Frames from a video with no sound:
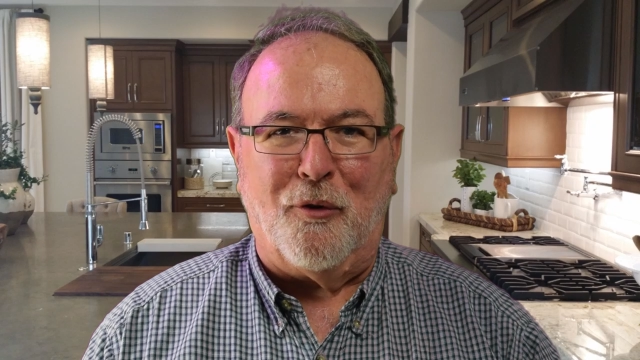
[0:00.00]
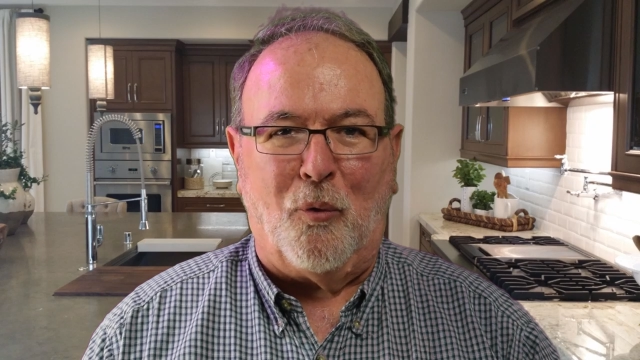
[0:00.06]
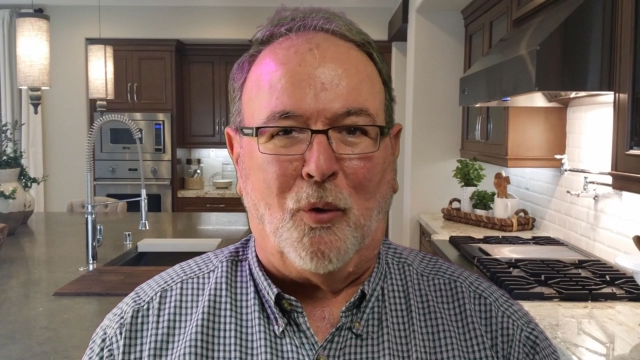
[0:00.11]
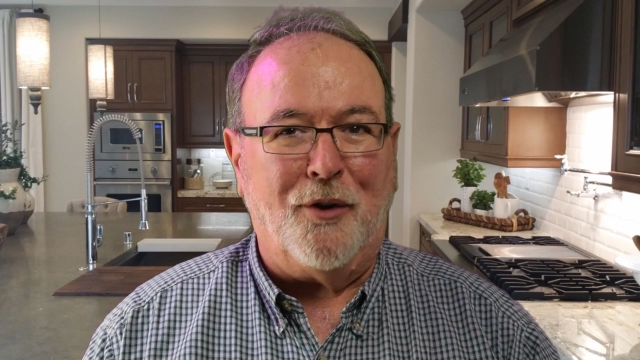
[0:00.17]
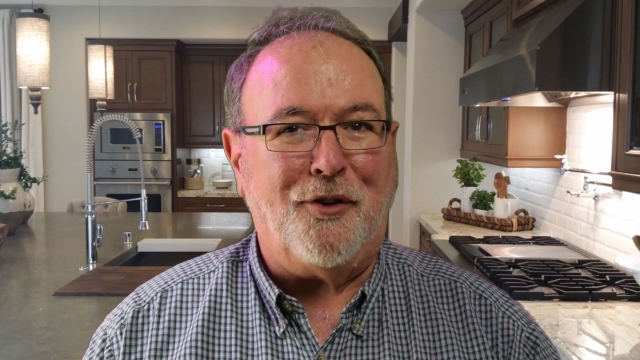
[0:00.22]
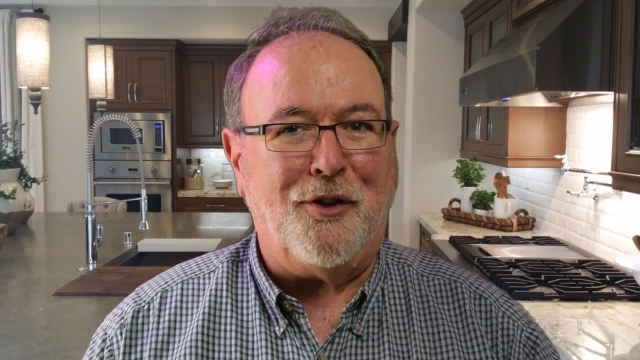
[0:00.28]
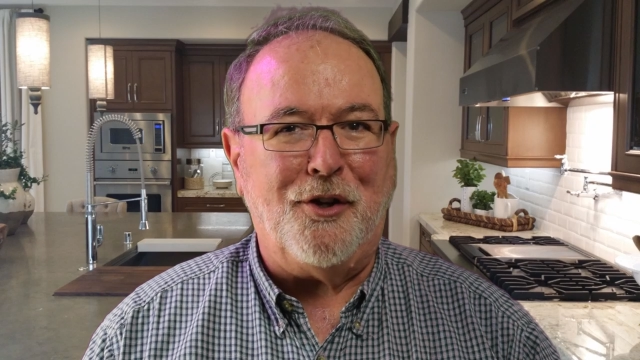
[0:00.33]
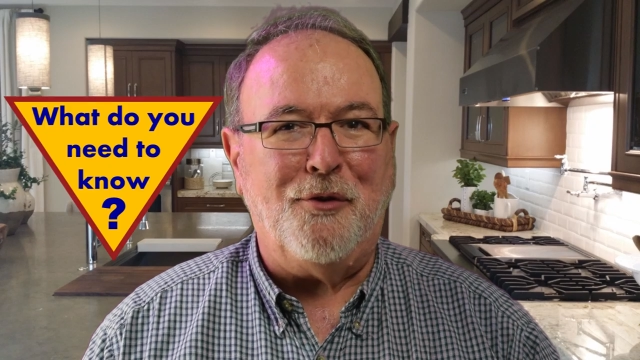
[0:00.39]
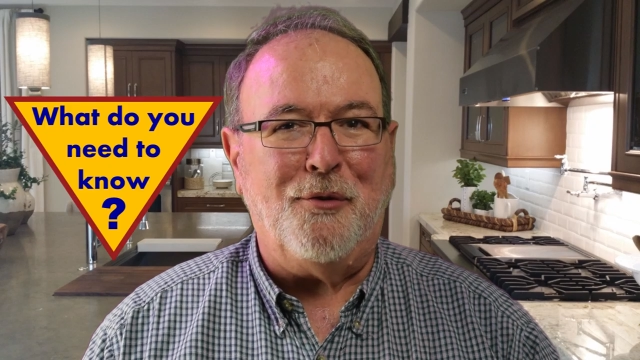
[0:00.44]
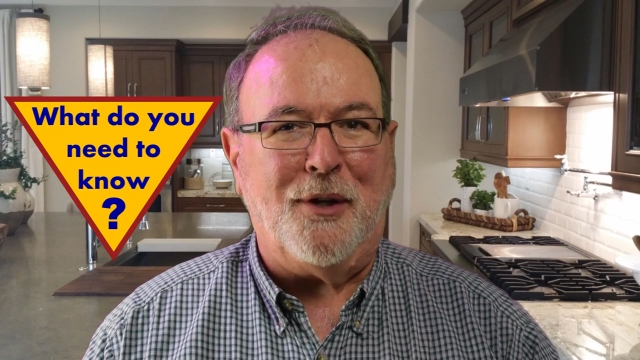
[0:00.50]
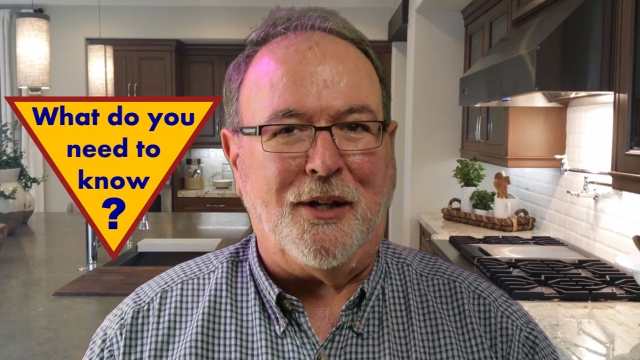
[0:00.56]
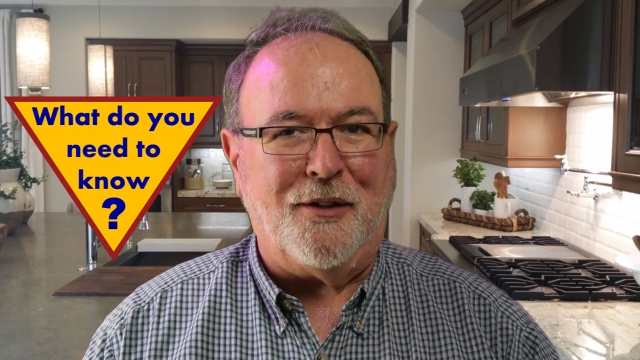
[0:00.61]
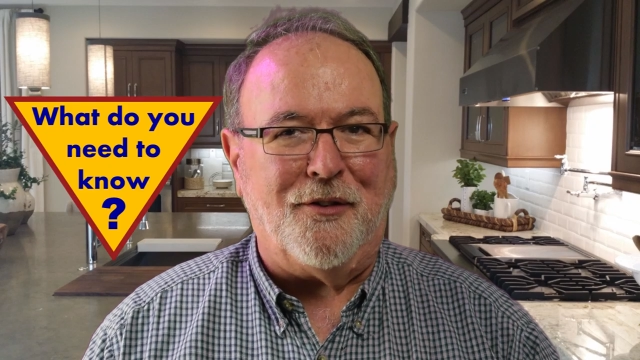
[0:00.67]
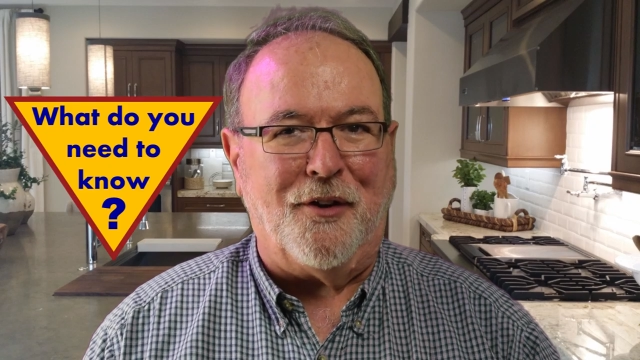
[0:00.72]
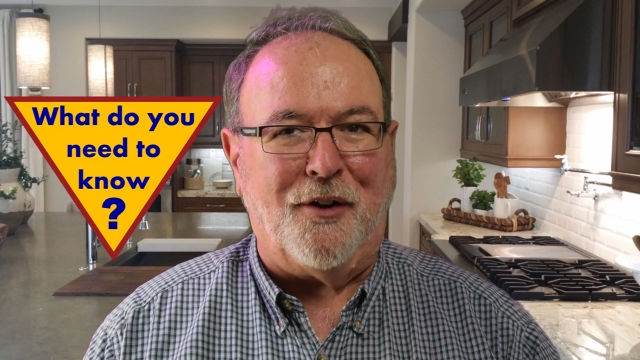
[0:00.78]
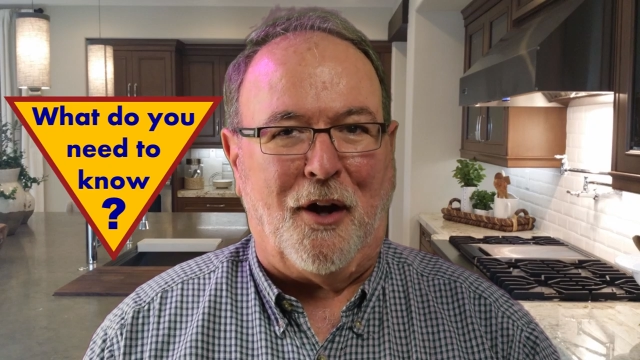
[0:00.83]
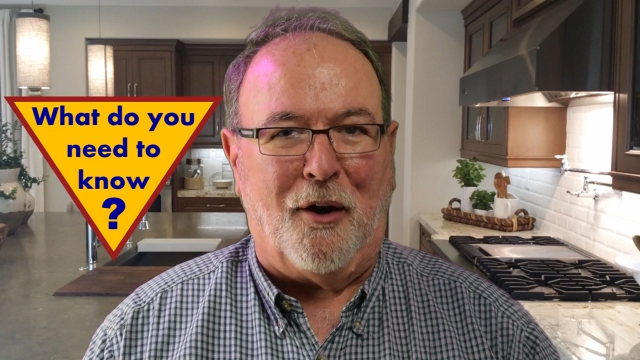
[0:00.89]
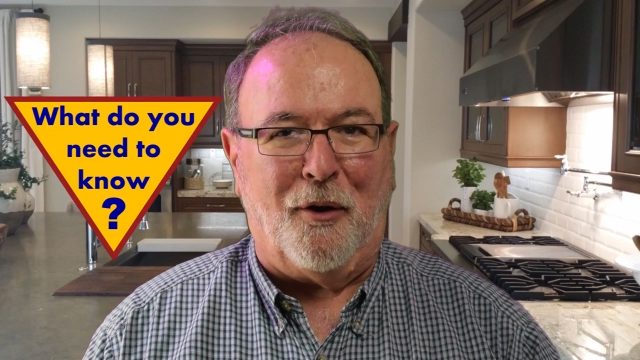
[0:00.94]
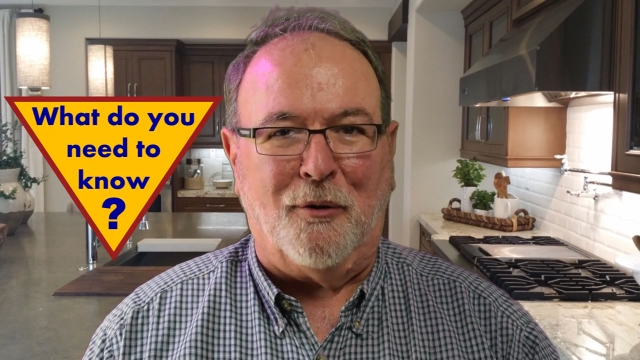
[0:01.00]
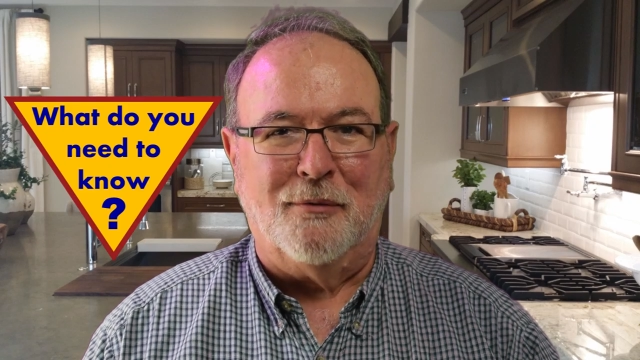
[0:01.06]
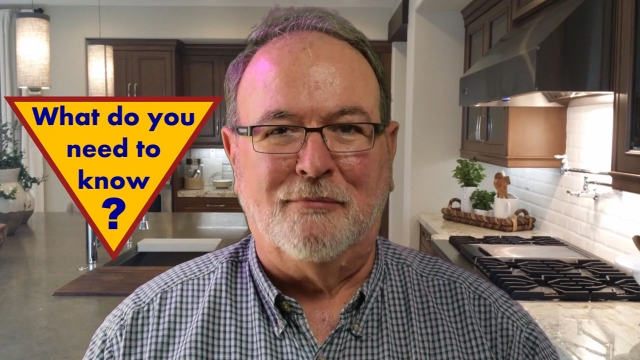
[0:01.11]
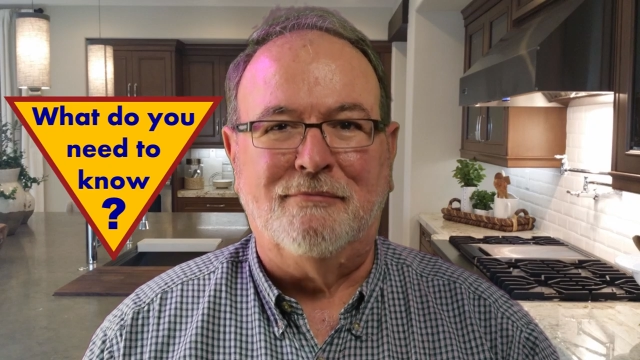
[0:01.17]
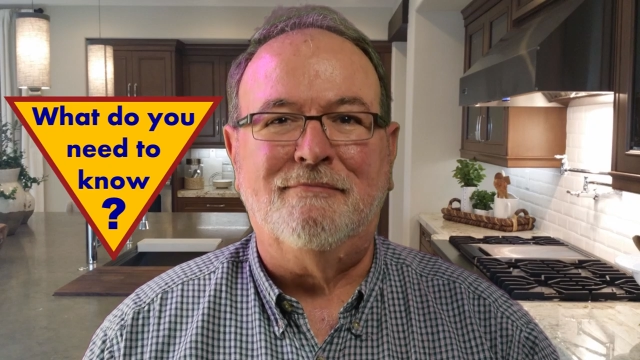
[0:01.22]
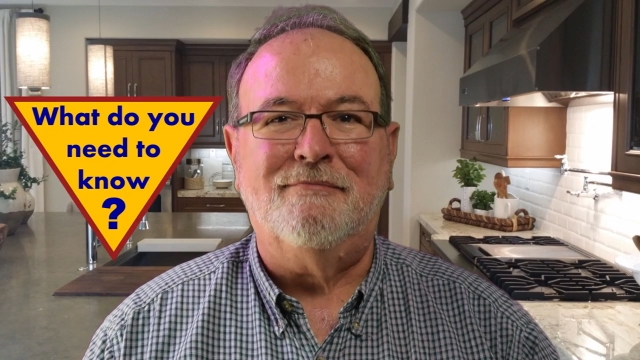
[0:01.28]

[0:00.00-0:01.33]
what do you need to know